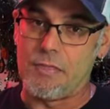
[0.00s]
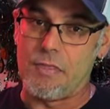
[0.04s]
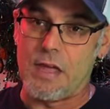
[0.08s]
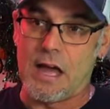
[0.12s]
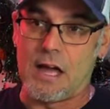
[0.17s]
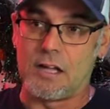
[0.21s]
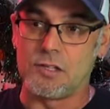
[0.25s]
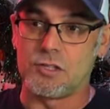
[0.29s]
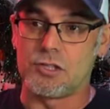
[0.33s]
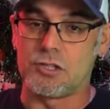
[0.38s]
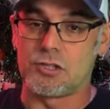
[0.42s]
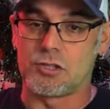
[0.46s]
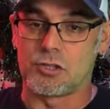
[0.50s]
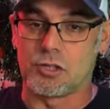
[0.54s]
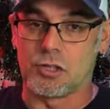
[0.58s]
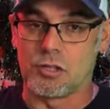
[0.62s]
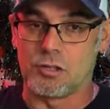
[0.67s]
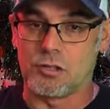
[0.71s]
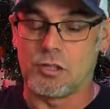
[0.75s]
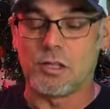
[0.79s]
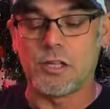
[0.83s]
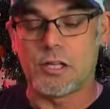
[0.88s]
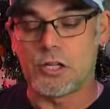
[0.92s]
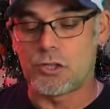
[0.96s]
that's
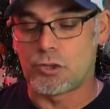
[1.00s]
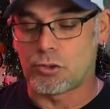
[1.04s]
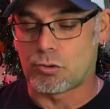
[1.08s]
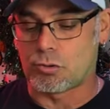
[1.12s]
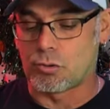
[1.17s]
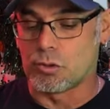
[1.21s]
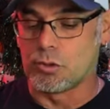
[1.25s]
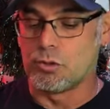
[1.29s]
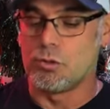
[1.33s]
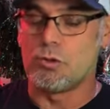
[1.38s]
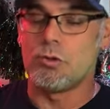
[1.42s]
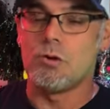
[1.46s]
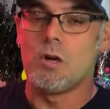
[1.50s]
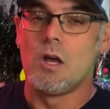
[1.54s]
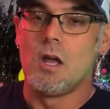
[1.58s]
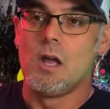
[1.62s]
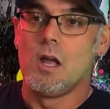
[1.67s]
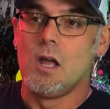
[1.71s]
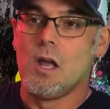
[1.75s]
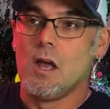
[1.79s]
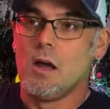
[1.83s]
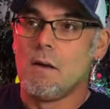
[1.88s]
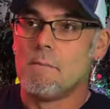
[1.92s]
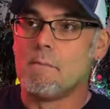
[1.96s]
certainly true.
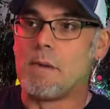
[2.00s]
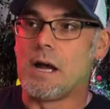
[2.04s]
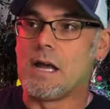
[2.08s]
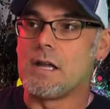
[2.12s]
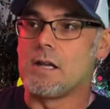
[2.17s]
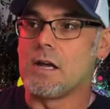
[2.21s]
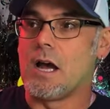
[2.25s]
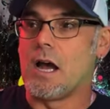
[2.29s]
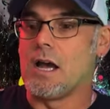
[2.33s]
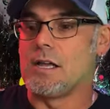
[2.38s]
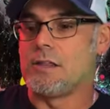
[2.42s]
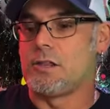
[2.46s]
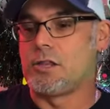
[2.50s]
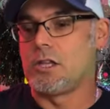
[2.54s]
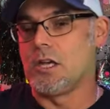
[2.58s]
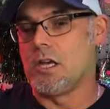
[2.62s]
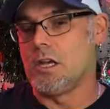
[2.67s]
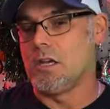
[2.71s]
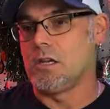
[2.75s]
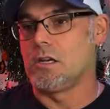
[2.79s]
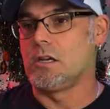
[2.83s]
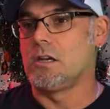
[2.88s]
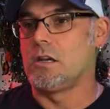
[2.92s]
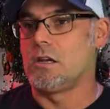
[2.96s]
But I
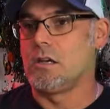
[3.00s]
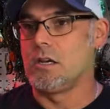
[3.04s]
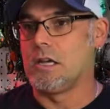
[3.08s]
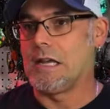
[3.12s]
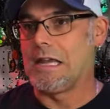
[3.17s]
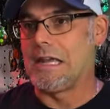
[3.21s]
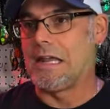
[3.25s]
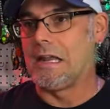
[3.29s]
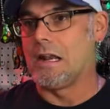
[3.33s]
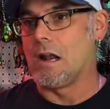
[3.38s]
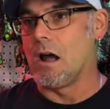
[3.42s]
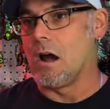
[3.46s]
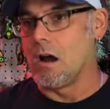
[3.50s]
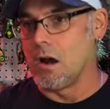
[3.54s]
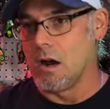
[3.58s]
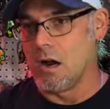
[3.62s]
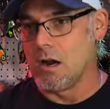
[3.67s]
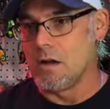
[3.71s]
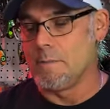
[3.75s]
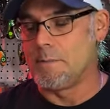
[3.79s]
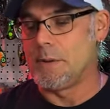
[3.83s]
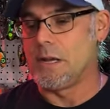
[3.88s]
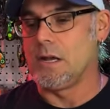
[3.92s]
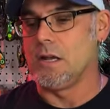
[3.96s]
think, in
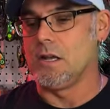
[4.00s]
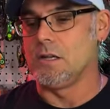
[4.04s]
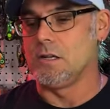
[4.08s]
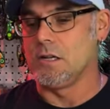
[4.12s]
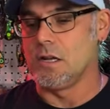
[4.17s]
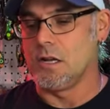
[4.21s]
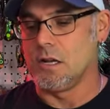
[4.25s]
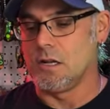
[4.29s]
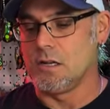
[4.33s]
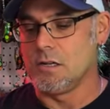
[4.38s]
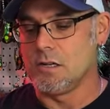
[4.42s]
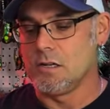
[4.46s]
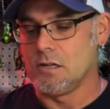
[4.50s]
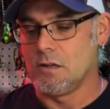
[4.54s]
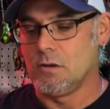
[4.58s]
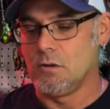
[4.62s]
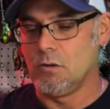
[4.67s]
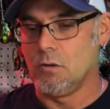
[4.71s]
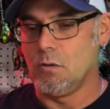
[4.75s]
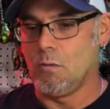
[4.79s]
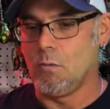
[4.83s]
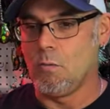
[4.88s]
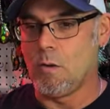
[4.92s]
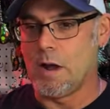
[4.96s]
our opinion,
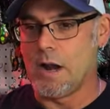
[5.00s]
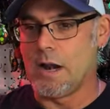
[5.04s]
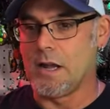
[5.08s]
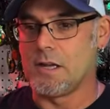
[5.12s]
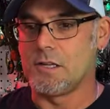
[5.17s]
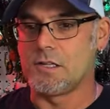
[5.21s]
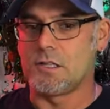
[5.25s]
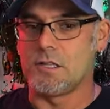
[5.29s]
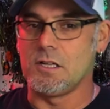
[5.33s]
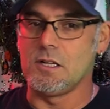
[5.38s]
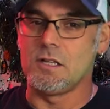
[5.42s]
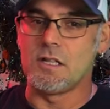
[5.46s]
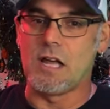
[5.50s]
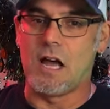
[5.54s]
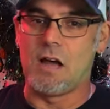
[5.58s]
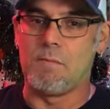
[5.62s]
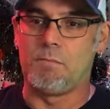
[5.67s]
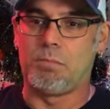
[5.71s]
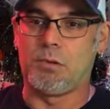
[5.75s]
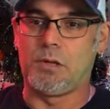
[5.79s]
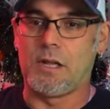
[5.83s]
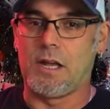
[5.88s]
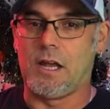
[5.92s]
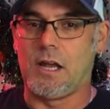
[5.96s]
when I see
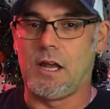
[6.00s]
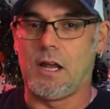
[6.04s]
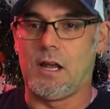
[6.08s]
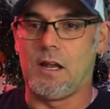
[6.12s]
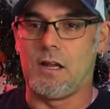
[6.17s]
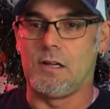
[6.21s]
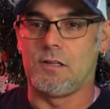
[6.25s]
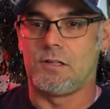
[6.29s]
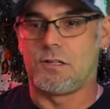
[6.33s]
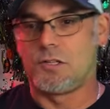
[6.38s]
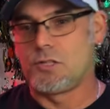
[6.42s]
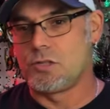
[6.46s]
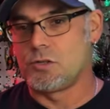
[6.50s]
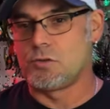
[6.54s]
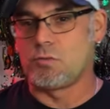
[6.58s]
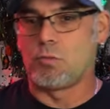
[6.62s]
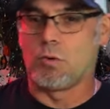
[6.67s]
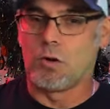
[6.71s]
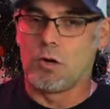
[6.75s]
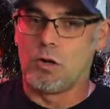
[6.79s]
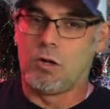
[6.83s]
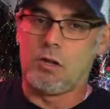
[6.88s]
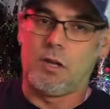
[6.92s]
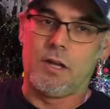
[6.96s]
that blade
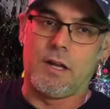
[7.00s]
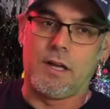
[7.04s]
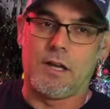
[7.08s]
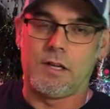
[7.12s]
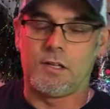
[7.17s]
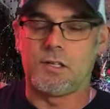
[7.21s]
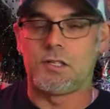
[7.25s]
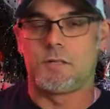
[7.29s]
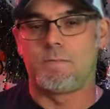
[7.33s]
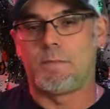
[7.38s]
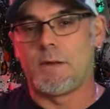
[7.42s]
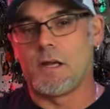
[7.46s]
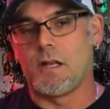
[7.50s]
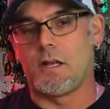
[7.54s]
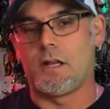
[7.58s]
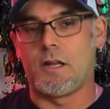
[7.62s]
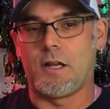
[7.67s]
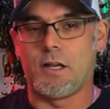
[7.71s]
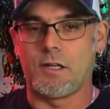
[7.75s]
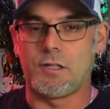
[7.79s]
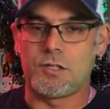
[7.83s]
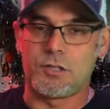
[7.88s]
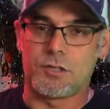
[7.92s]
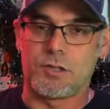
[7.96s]
swirling,
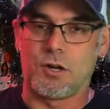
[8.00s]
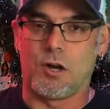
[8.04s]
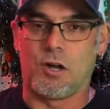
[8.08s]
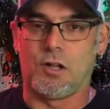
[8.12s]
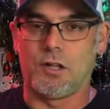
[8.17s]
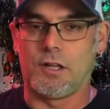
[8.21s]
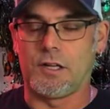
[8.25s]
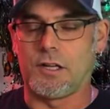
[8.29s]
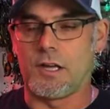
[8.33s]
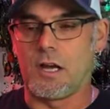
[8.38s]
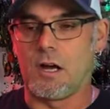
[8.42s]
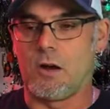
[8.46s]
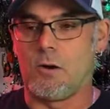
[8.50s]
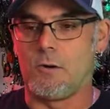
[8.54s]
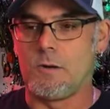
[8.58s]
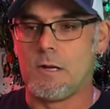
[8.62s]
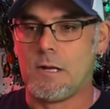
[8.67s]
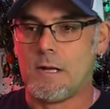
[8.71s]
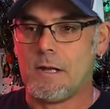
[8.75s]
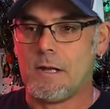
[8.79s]
spinning, stalling out,